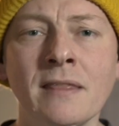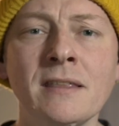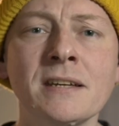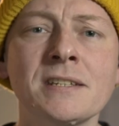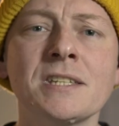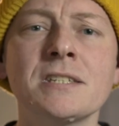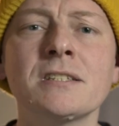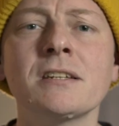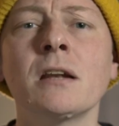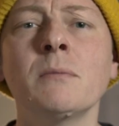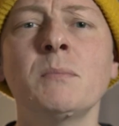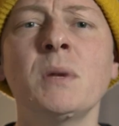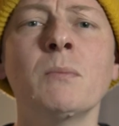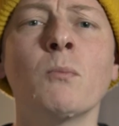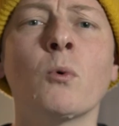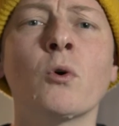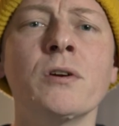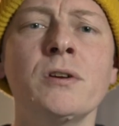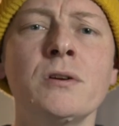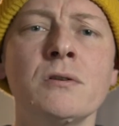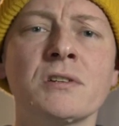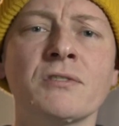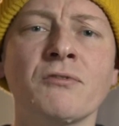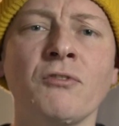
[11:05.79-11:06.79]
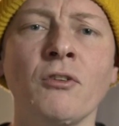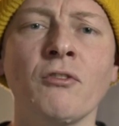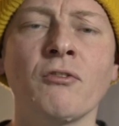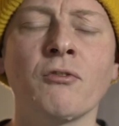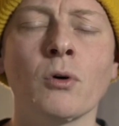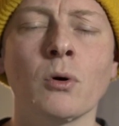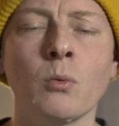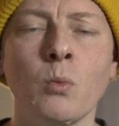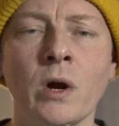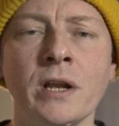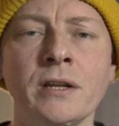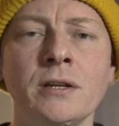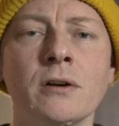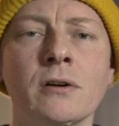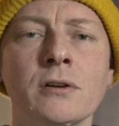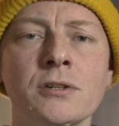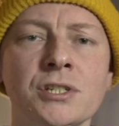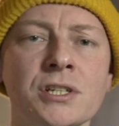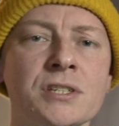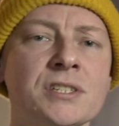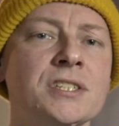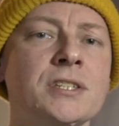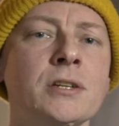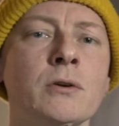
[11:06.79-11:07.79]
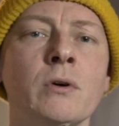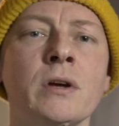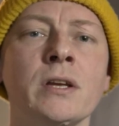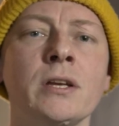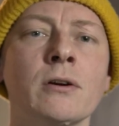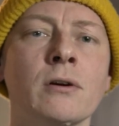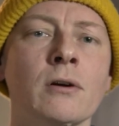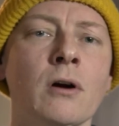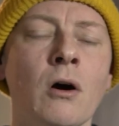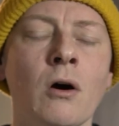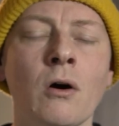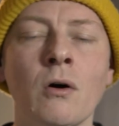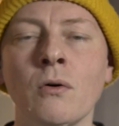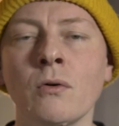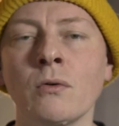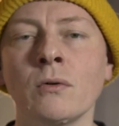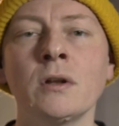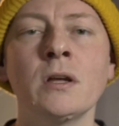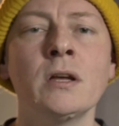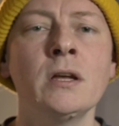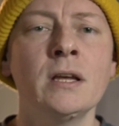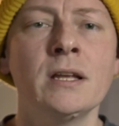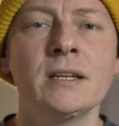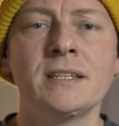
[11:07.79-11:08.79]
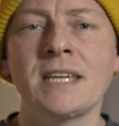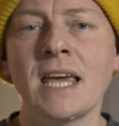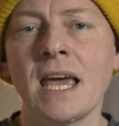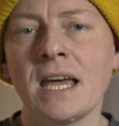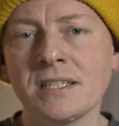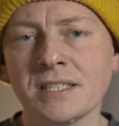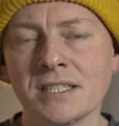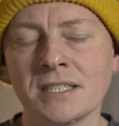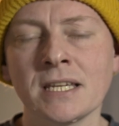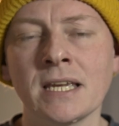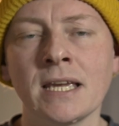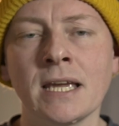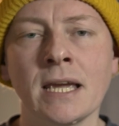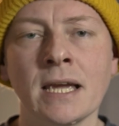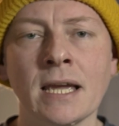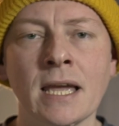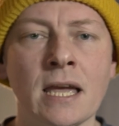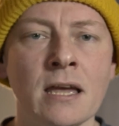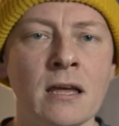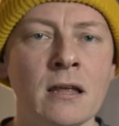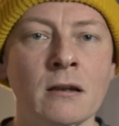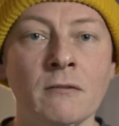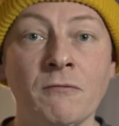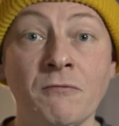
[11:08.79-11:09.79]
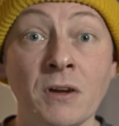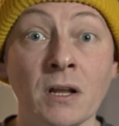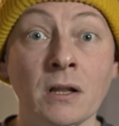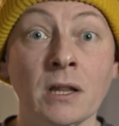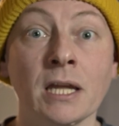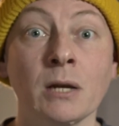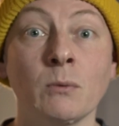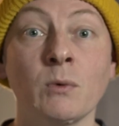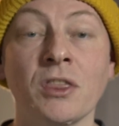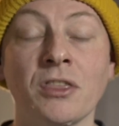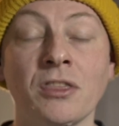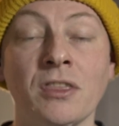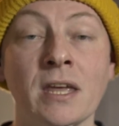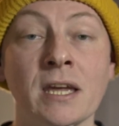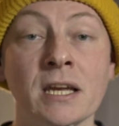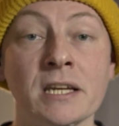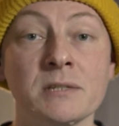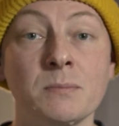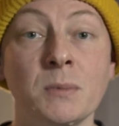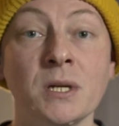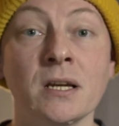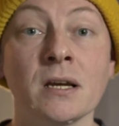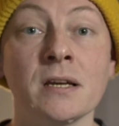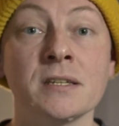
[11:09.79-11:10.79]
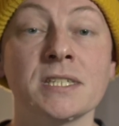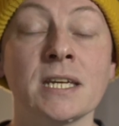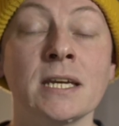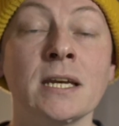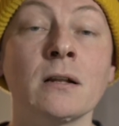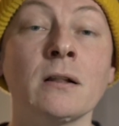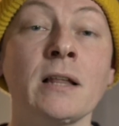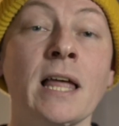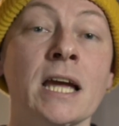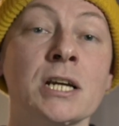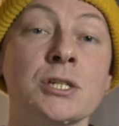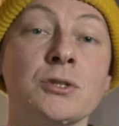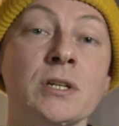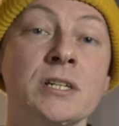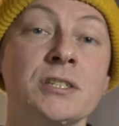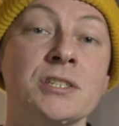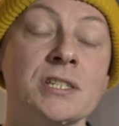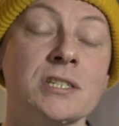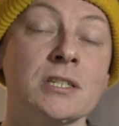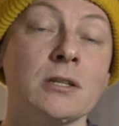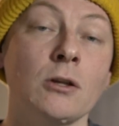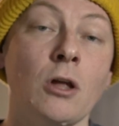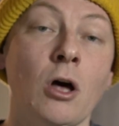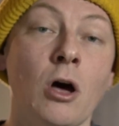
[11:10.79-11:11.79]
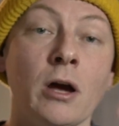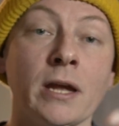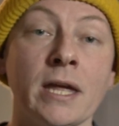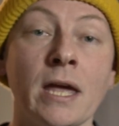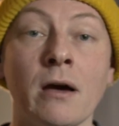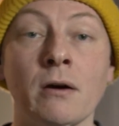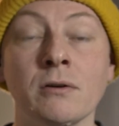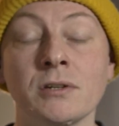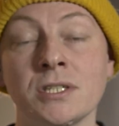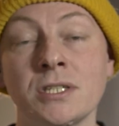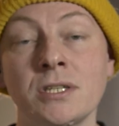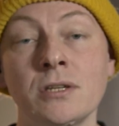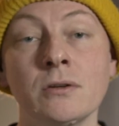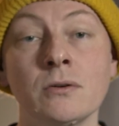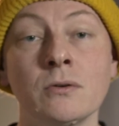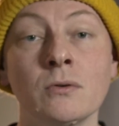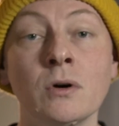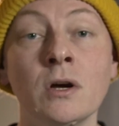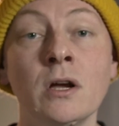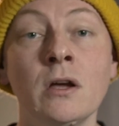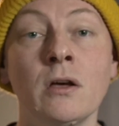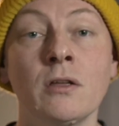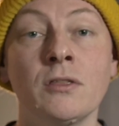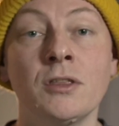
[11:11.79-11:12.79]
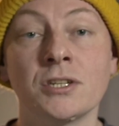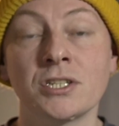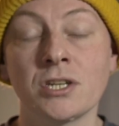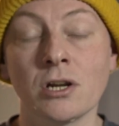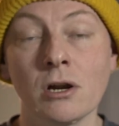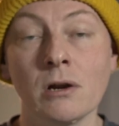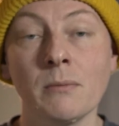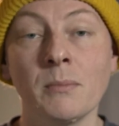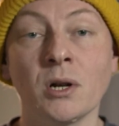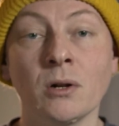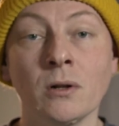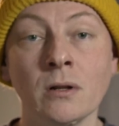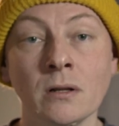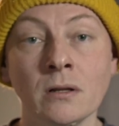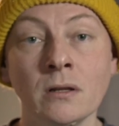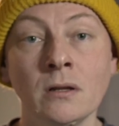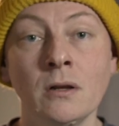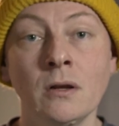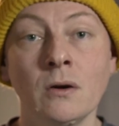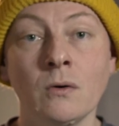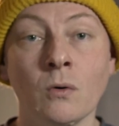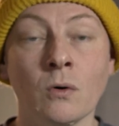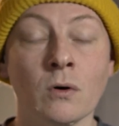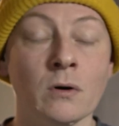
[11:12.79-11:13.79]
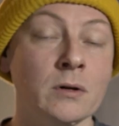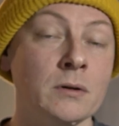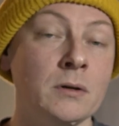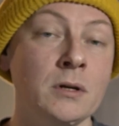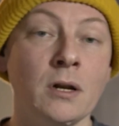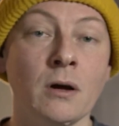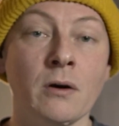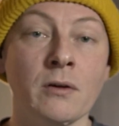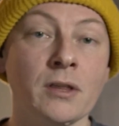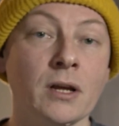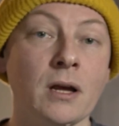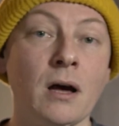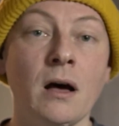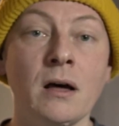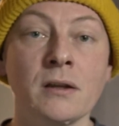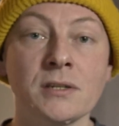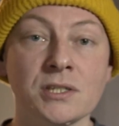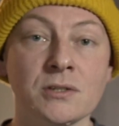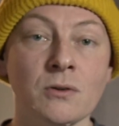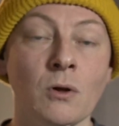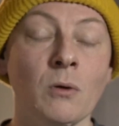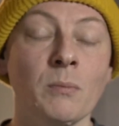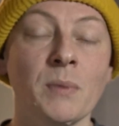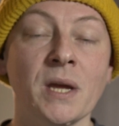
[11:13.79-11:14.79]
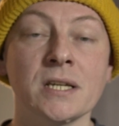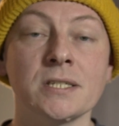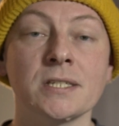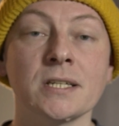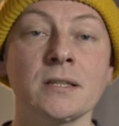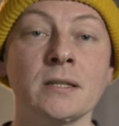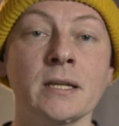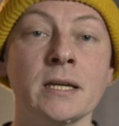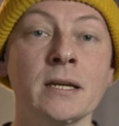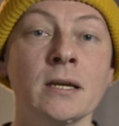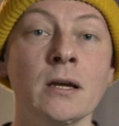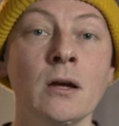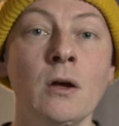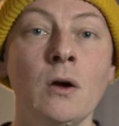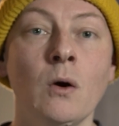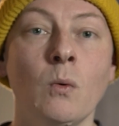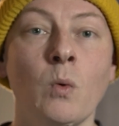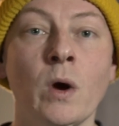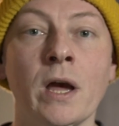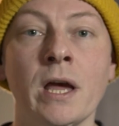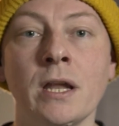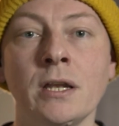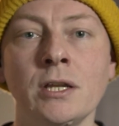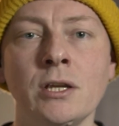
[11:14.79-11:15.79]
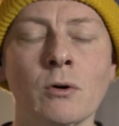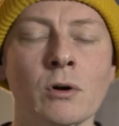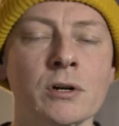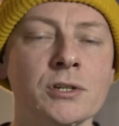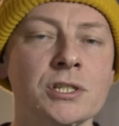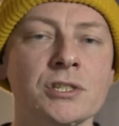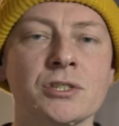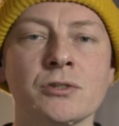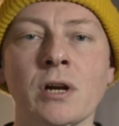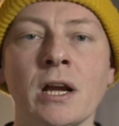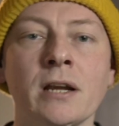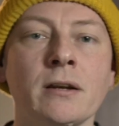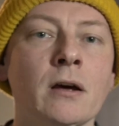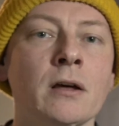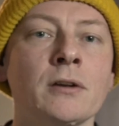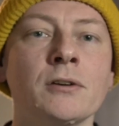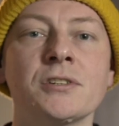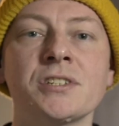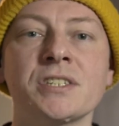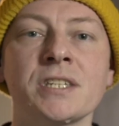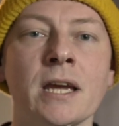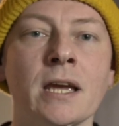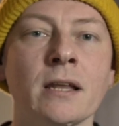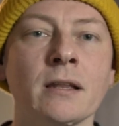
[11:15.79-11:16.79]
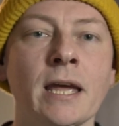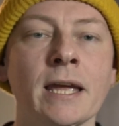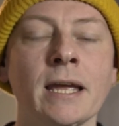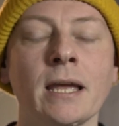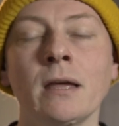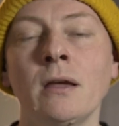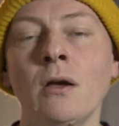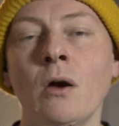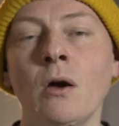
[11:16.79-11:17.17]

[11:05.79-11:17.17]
And this is going to be more useful for when you're just doing your own testing and fiddling with things because it'll actually just log out to the terminal or, you know, the console basically when you are just trying to understand like